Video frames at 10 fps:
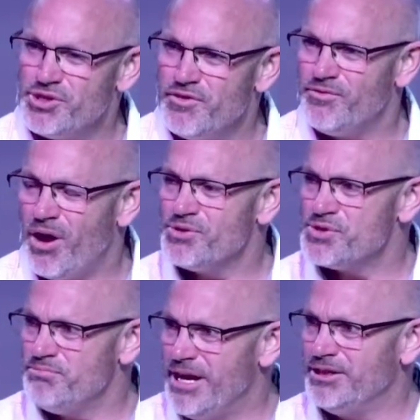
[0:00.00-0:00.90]
but you've
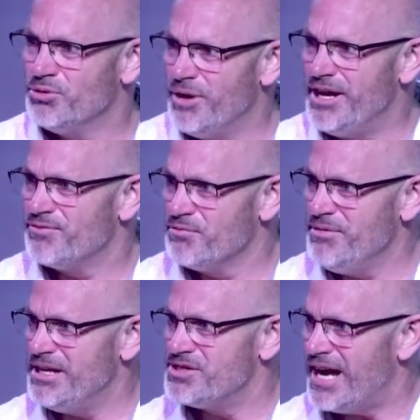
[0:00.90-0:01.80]
also made the way
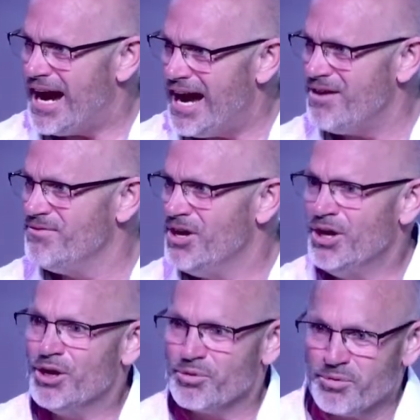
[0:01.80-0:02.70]
for me to have
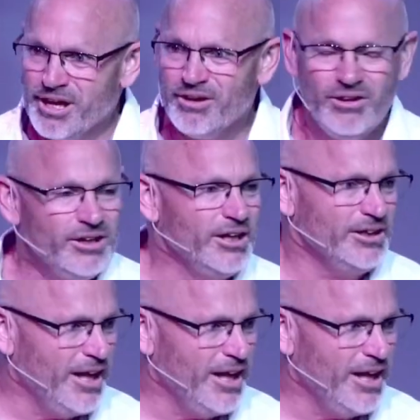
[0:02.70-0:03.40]
real